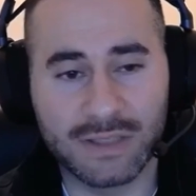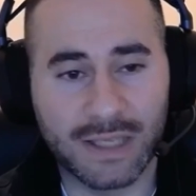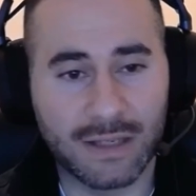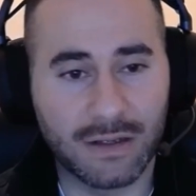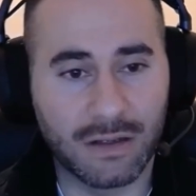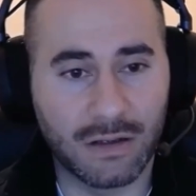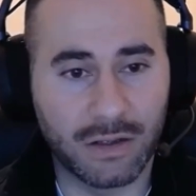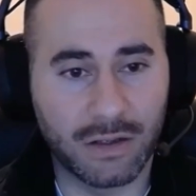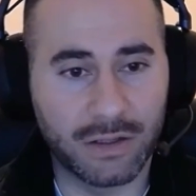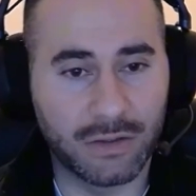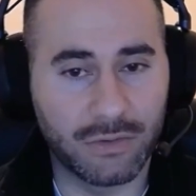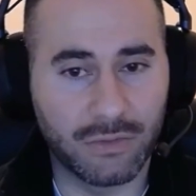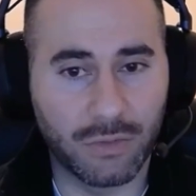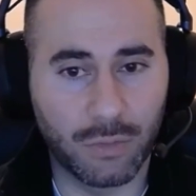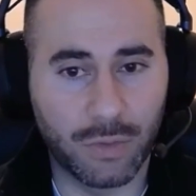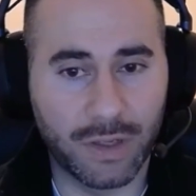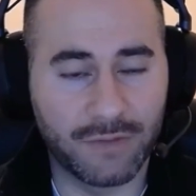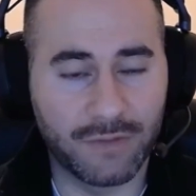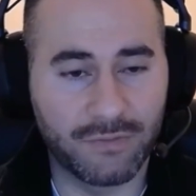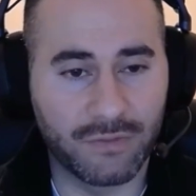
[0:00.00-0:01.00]
Stenoliner
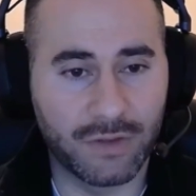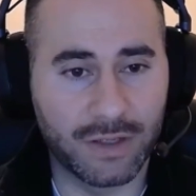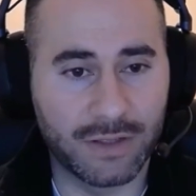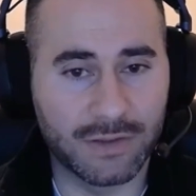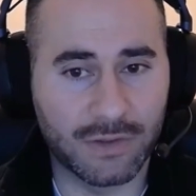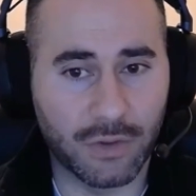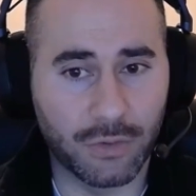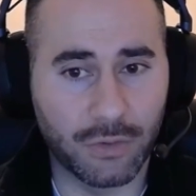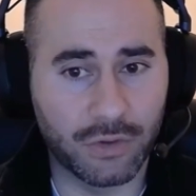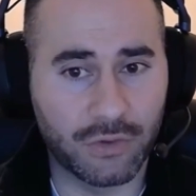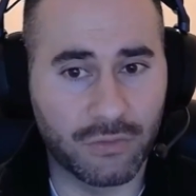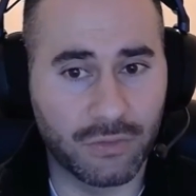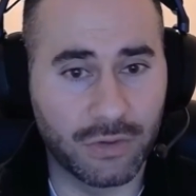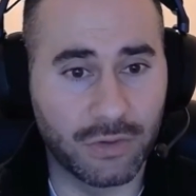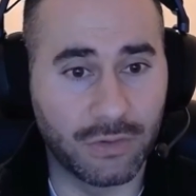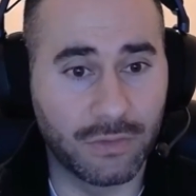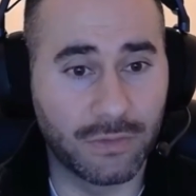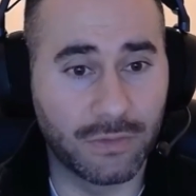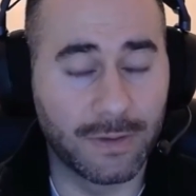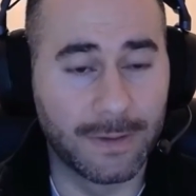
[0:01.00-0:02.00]
or whatever it is, go on a
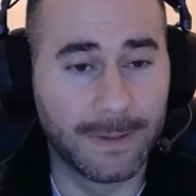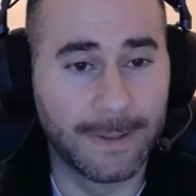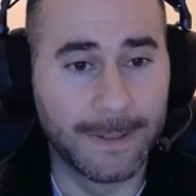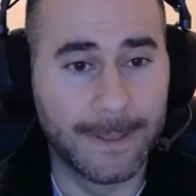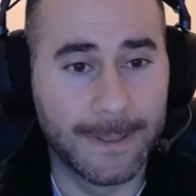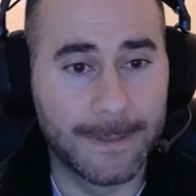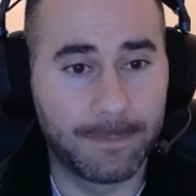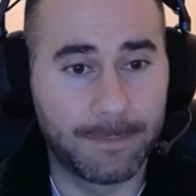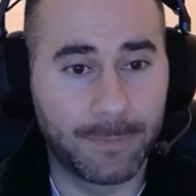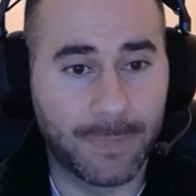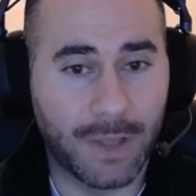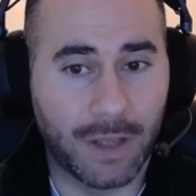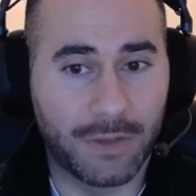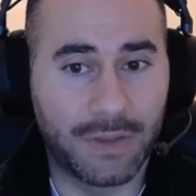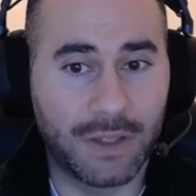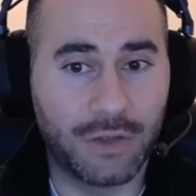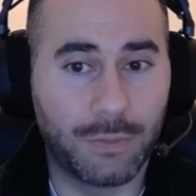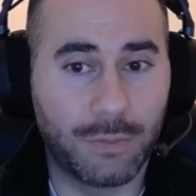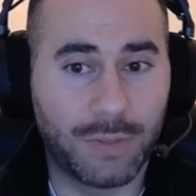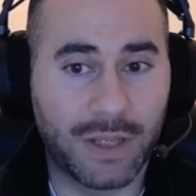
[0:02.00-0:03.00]
cruise? I
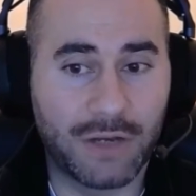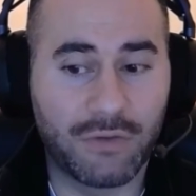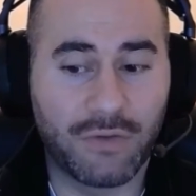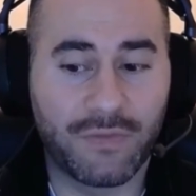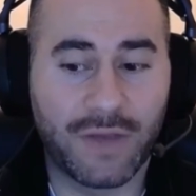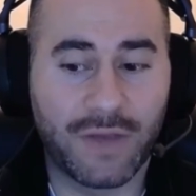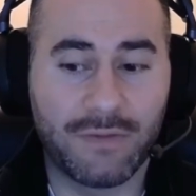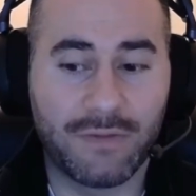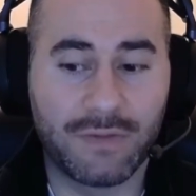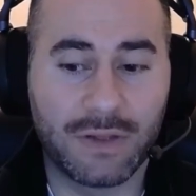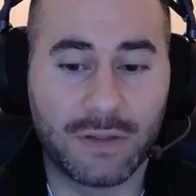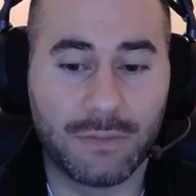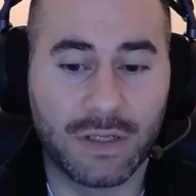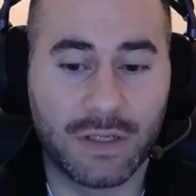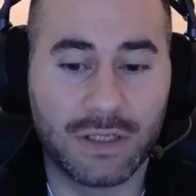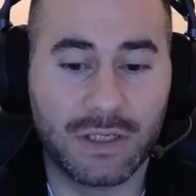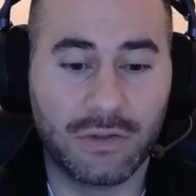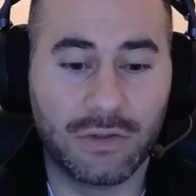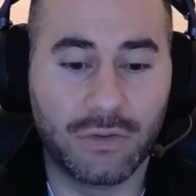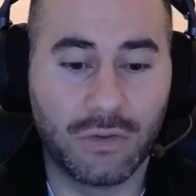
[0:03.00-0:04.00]
think you're better off having the
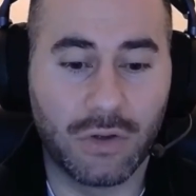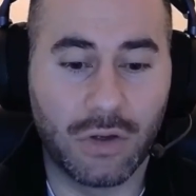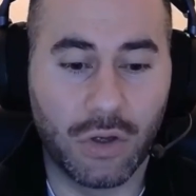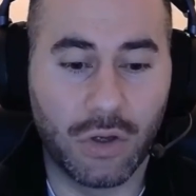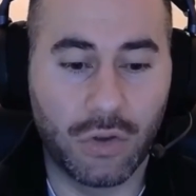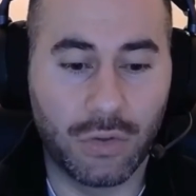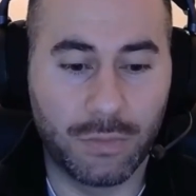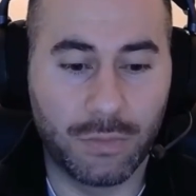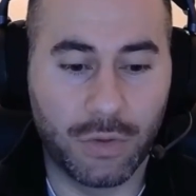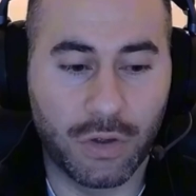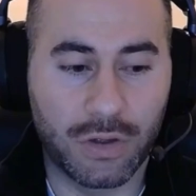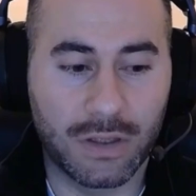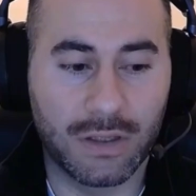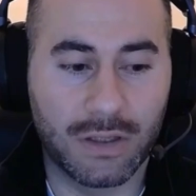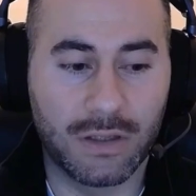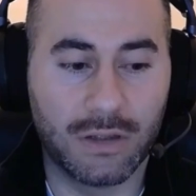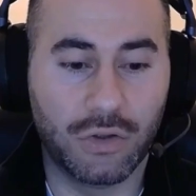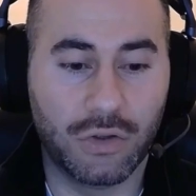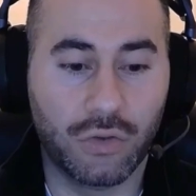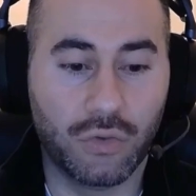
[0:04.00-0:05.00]
money in your own
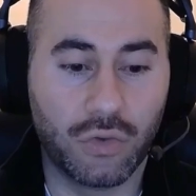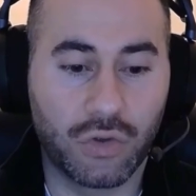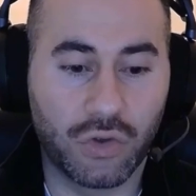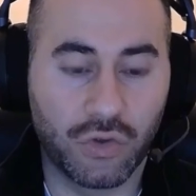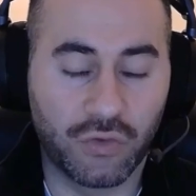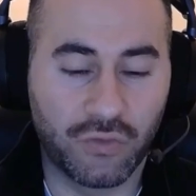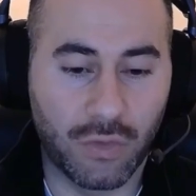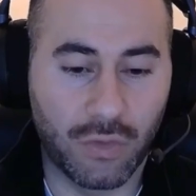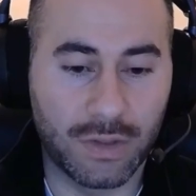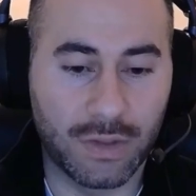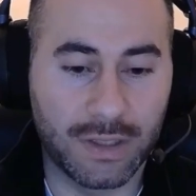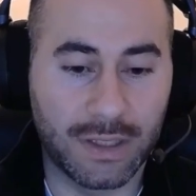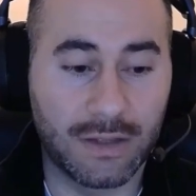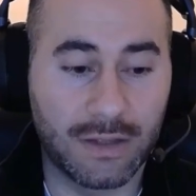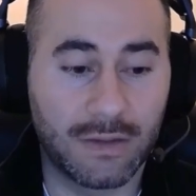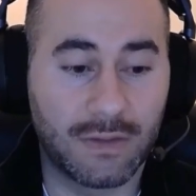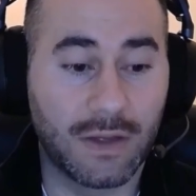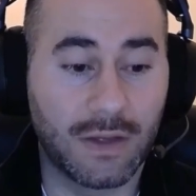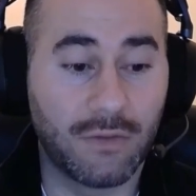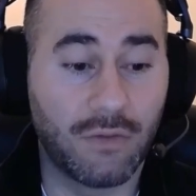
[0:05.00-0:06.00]
pocket. You're controlling it.
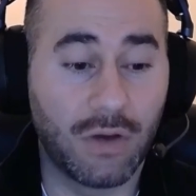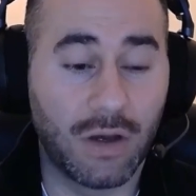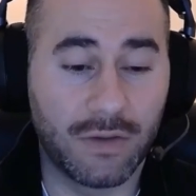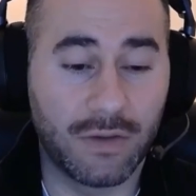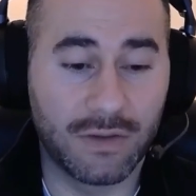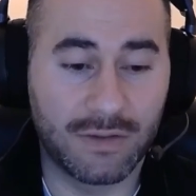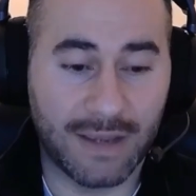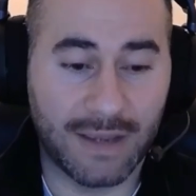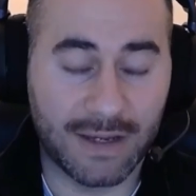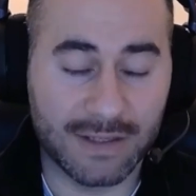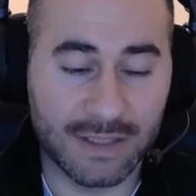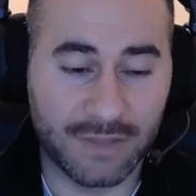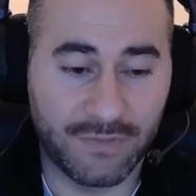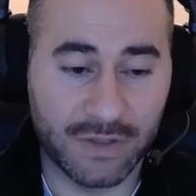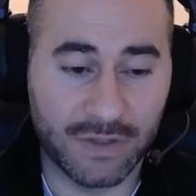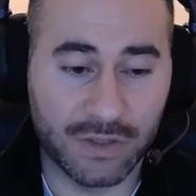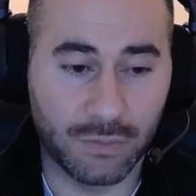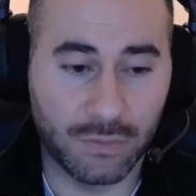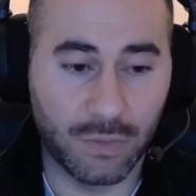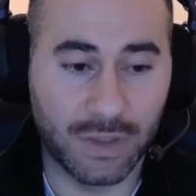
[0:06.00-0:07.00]
There are other tax
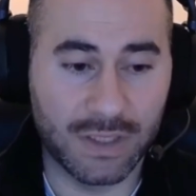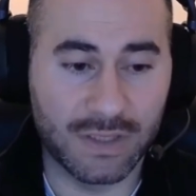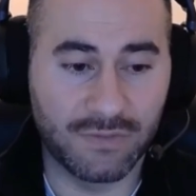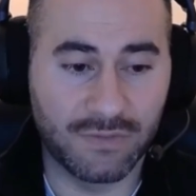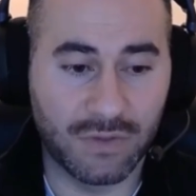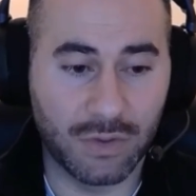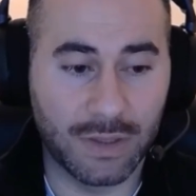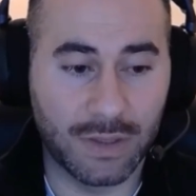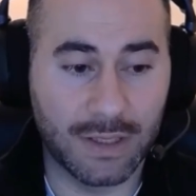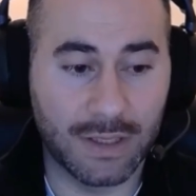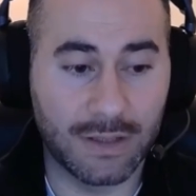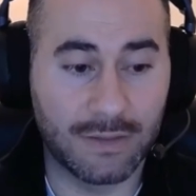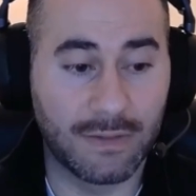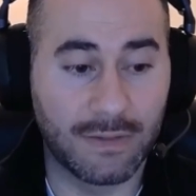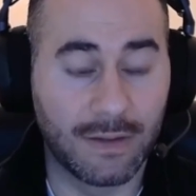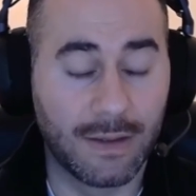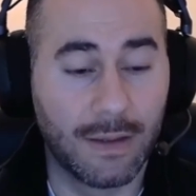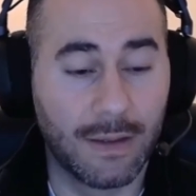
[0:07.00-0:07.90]
efficient ways of doing it.